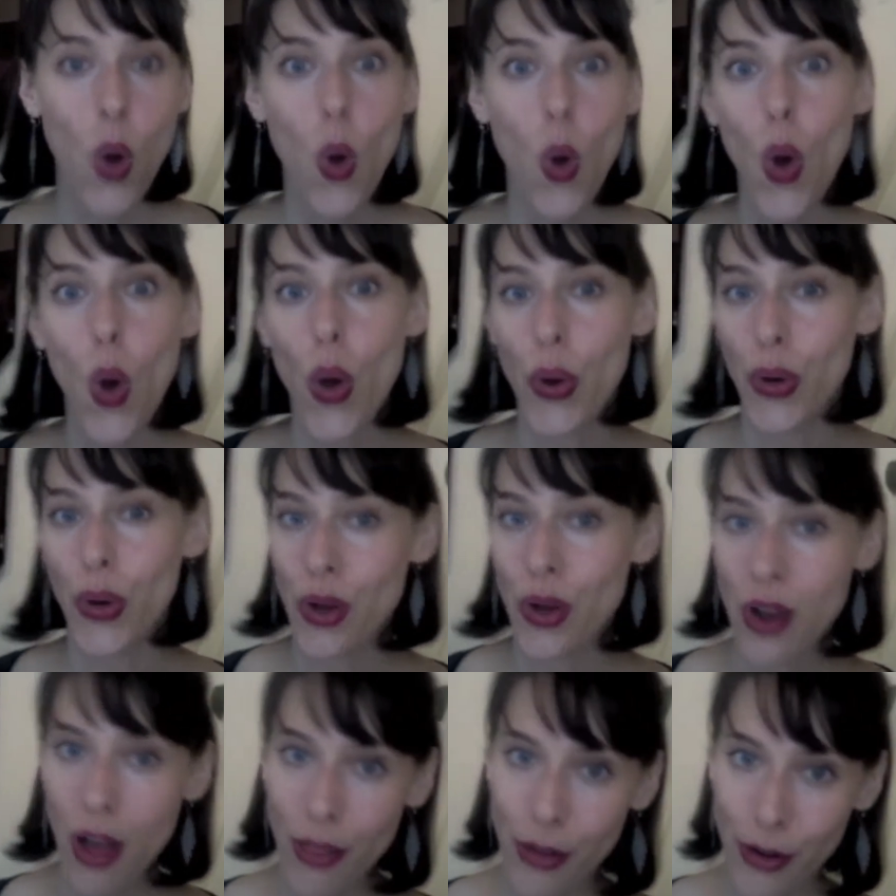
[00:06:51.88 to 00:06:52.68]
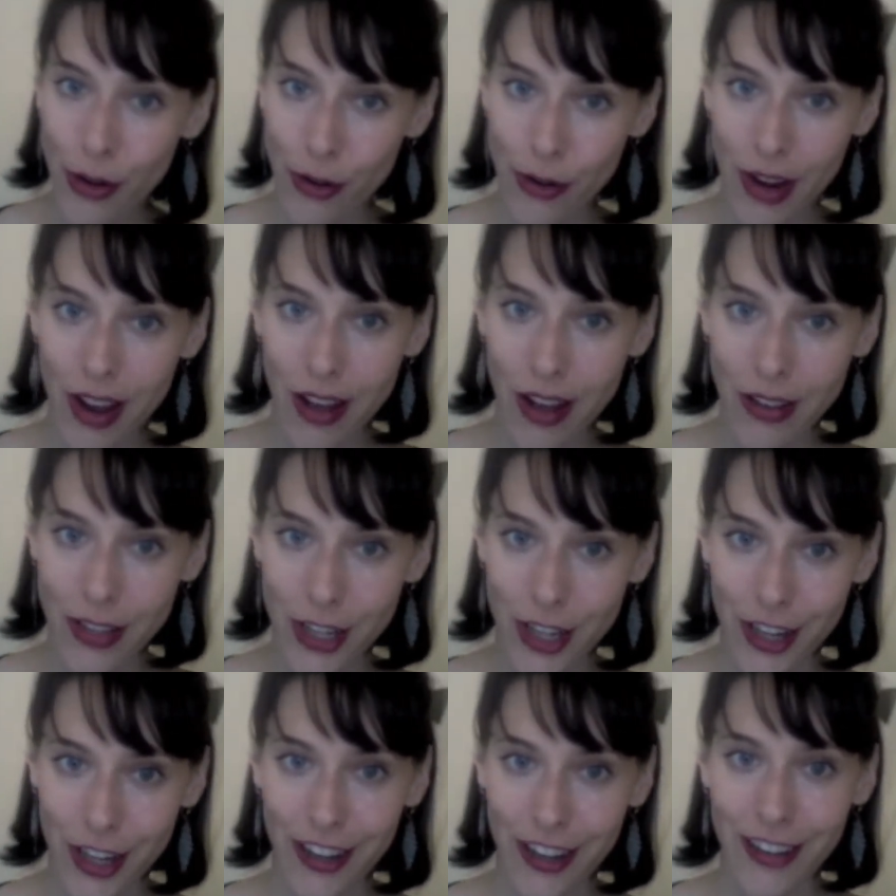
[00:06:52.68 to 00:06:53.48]
Another great
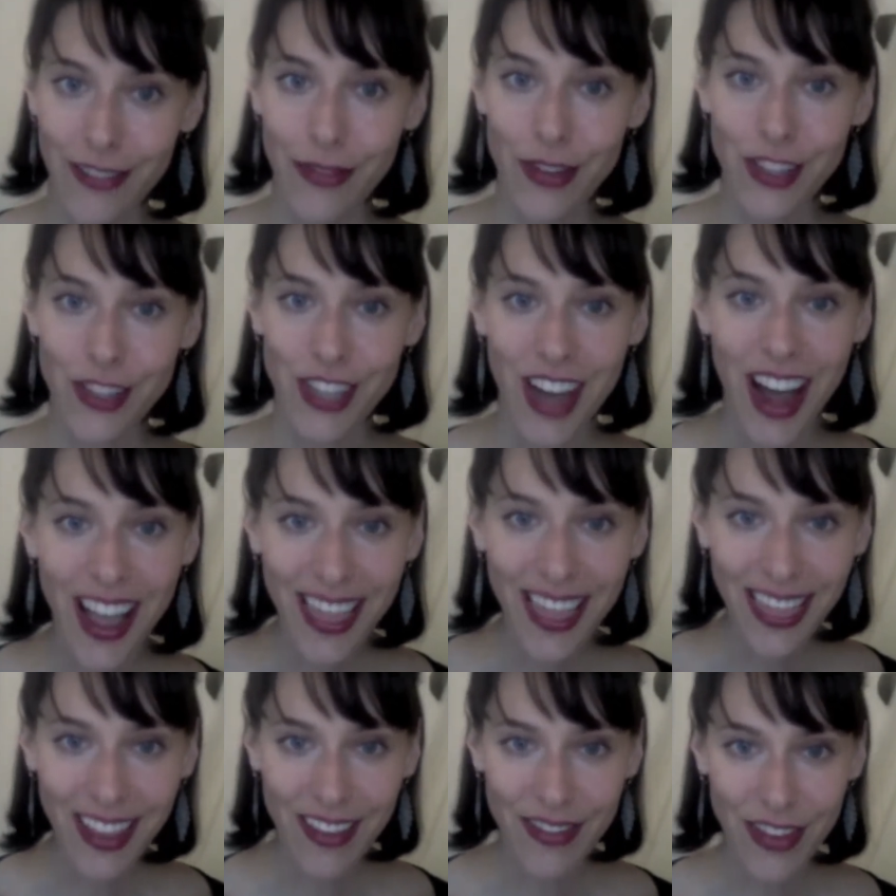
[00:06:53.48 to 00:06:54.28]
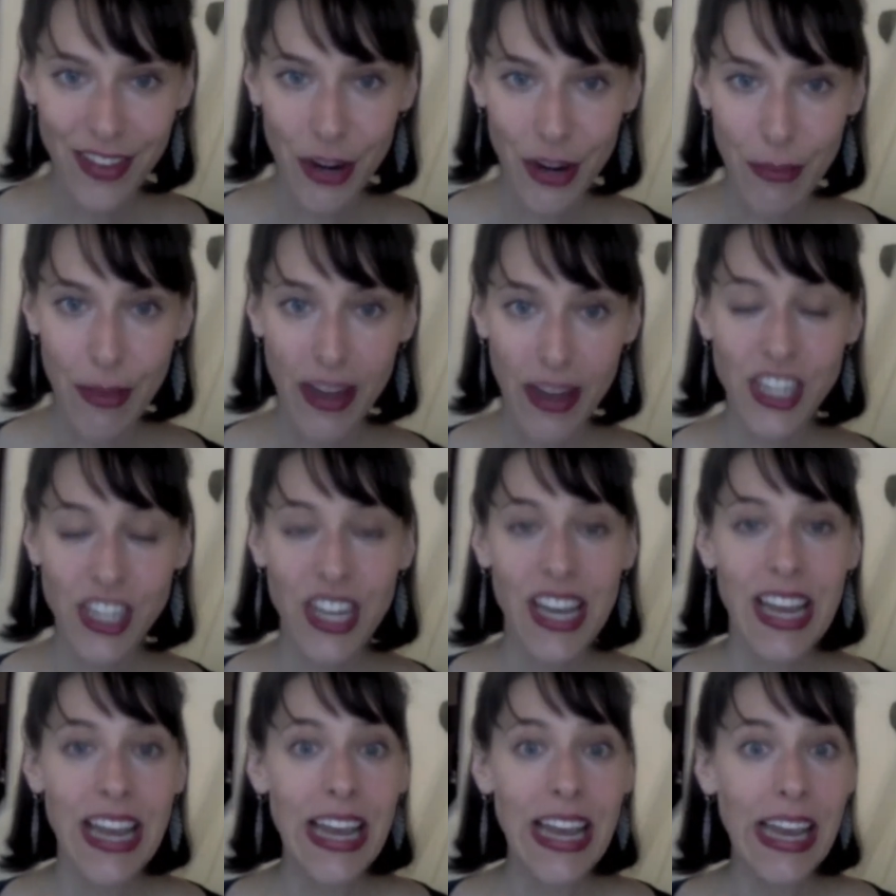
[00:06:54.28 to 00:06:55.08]
alternative, which I love very much,
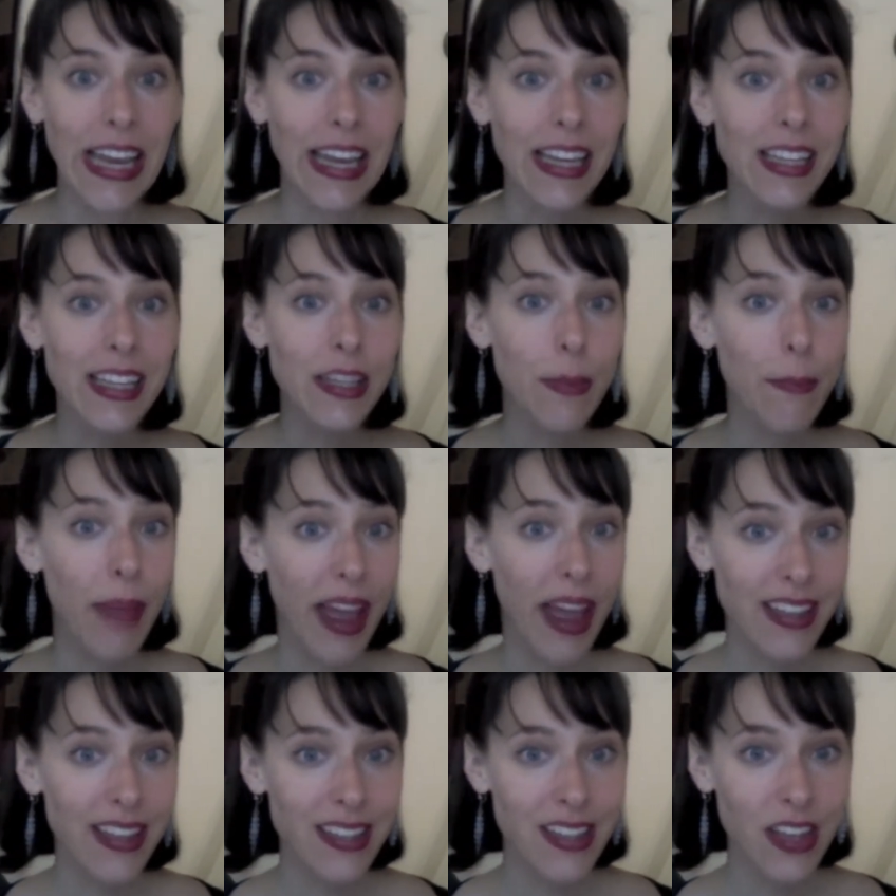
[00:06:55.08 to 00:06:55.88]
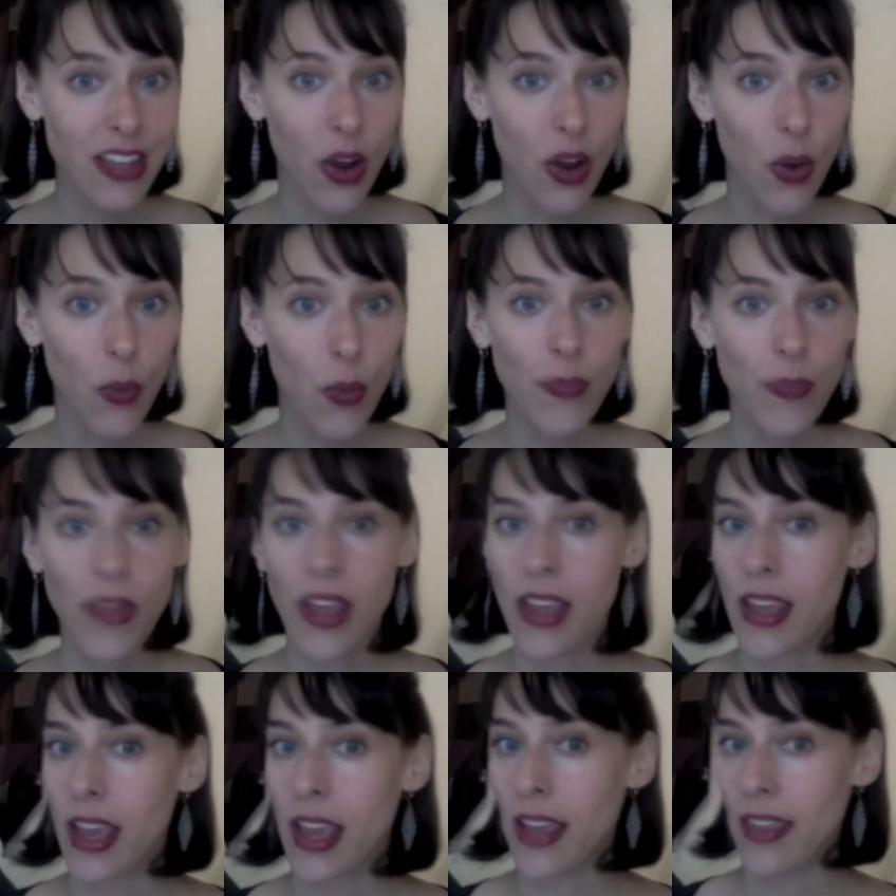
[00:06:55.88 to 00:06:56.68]
is pesto.
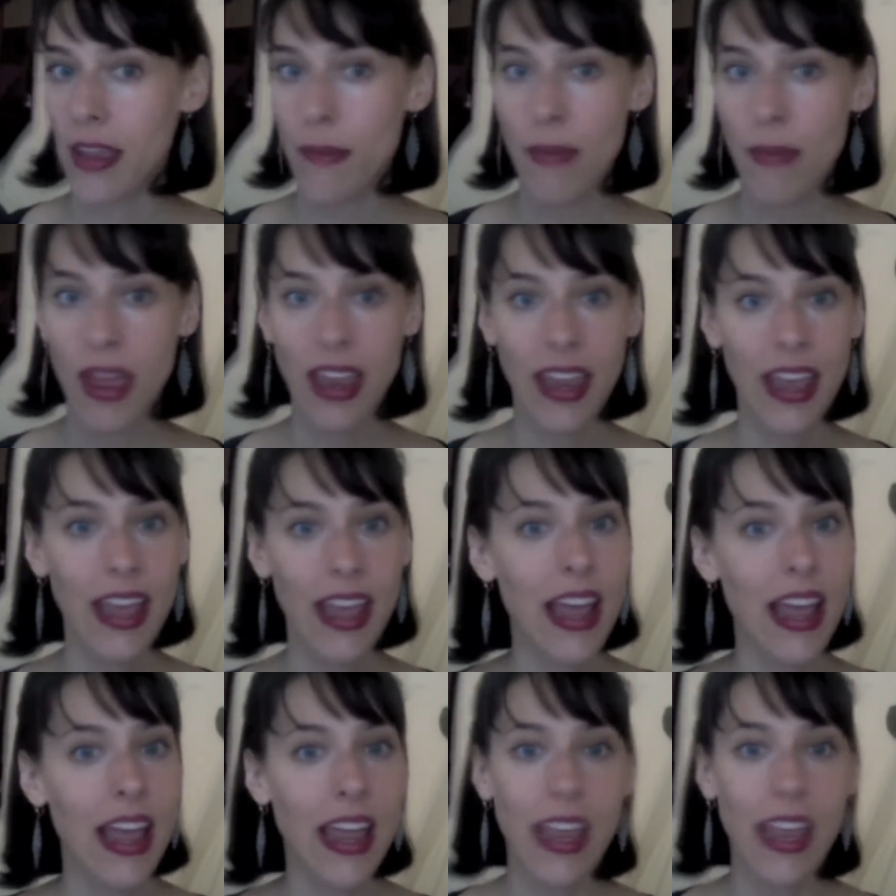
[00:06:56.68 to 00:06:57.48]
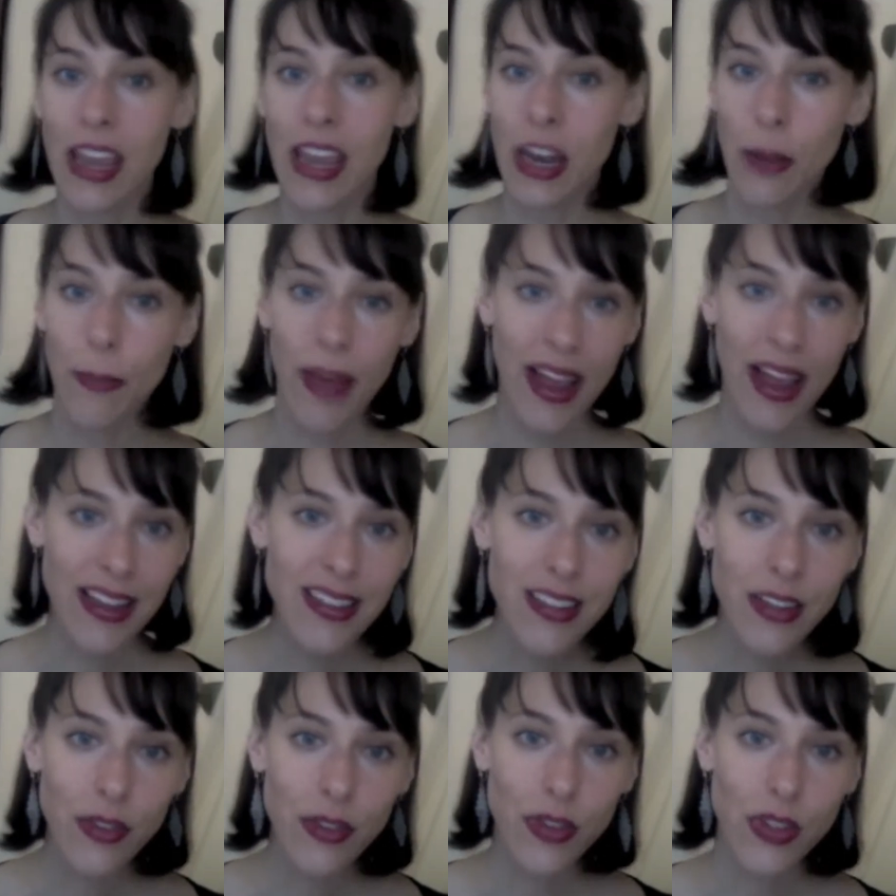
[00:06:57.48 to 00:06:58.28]
Can they make it in a
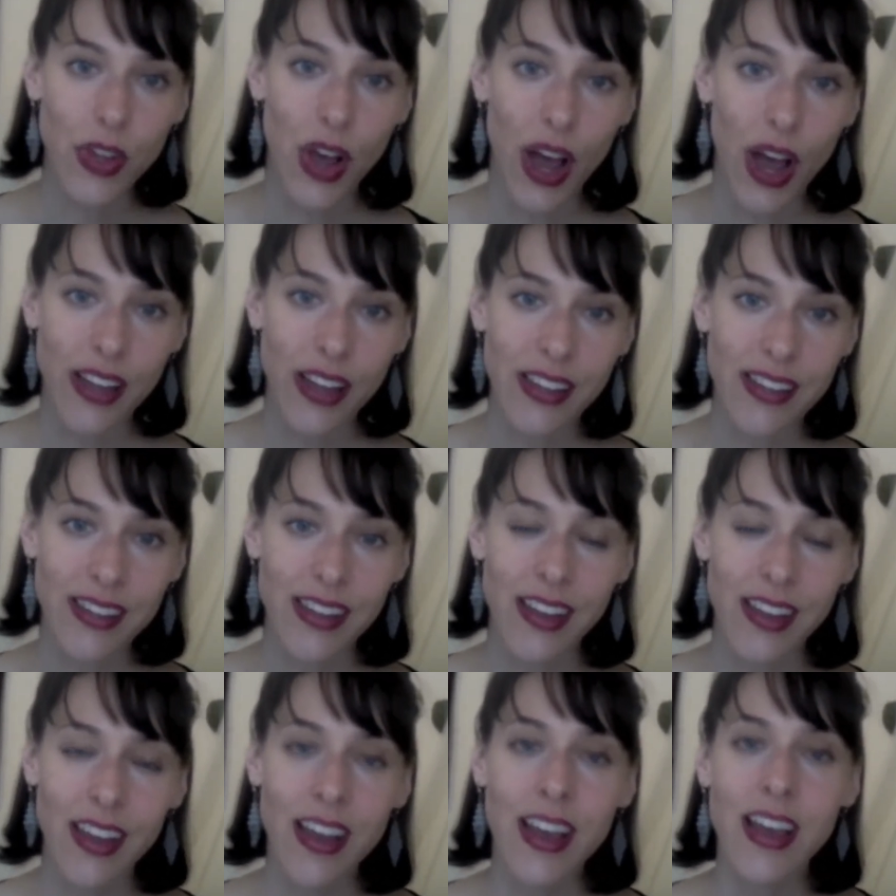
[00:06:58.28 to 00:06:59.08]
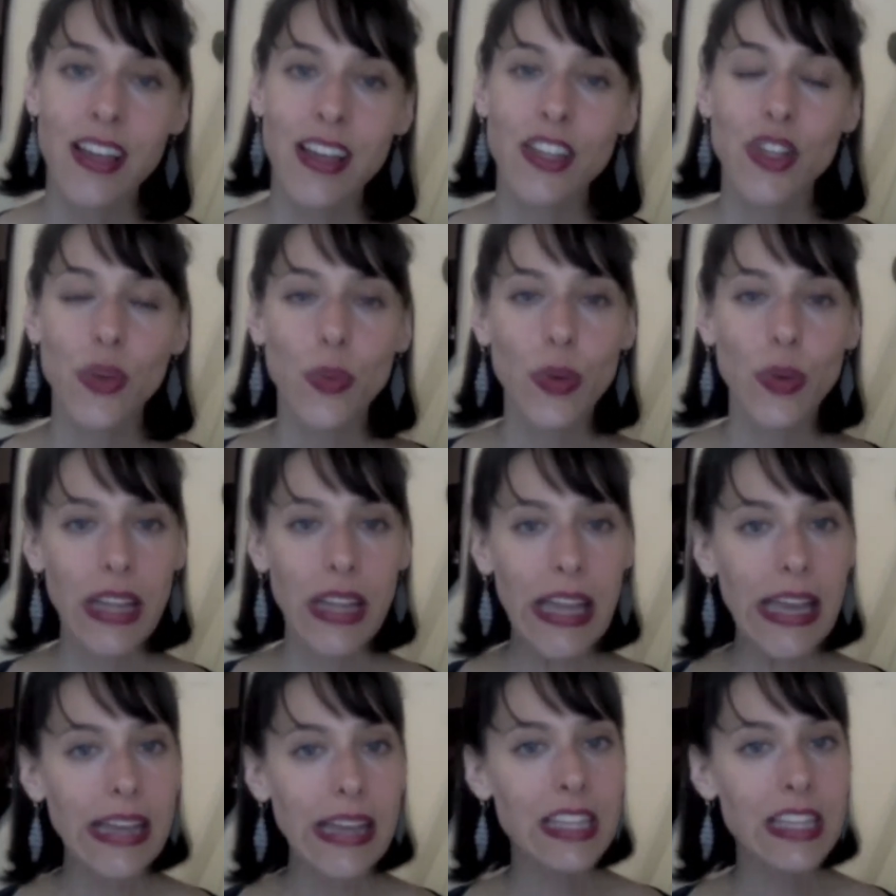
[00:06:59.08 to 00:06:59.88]
pesto sauce? So
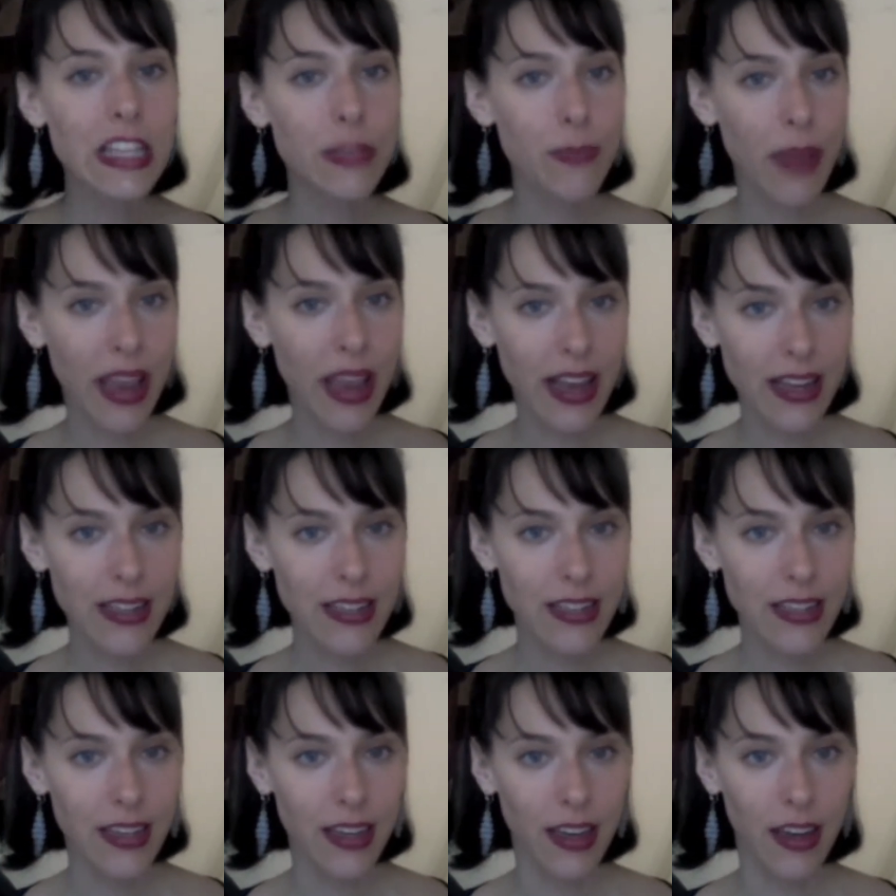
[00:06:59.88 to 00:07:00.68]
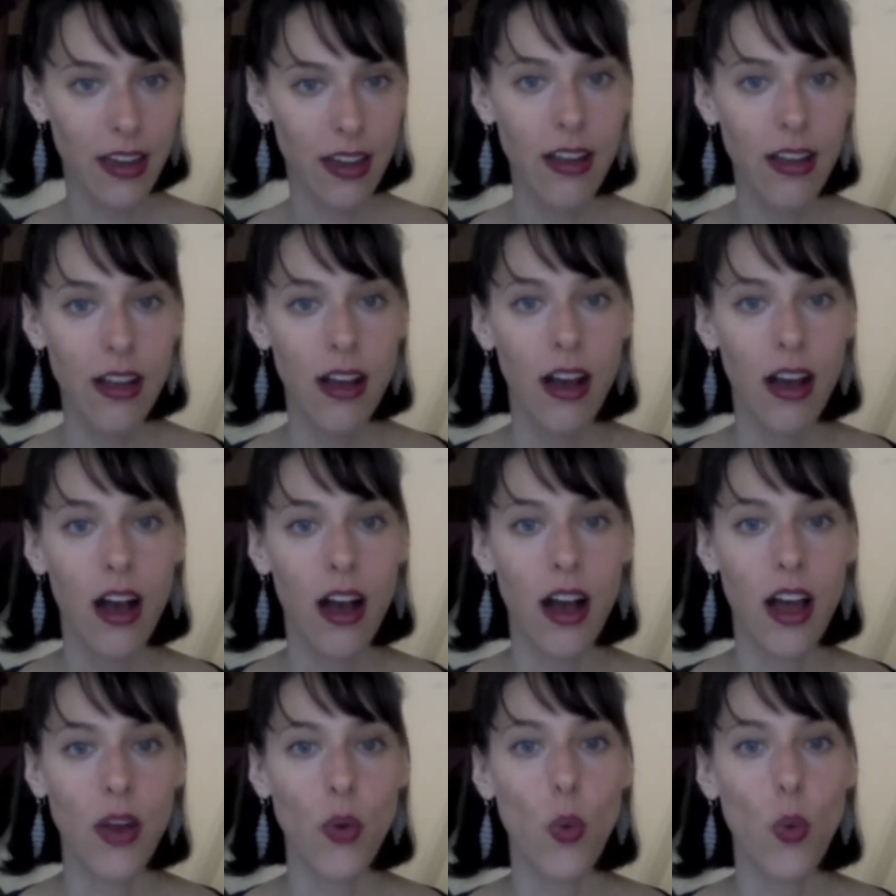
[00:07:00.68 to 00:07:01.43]
really expanding on